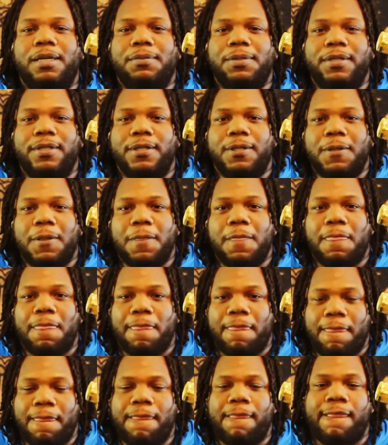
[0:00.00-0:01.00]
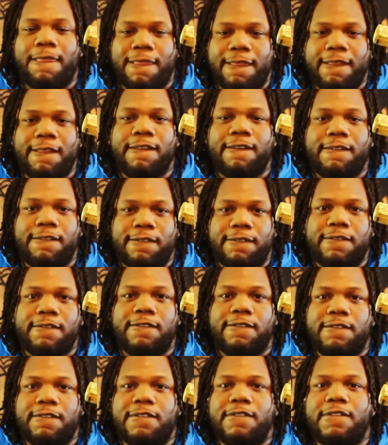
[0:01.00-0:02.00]
Forestville. How long you been living
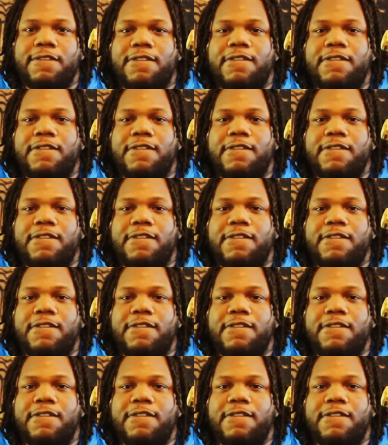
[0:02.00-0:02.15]
here?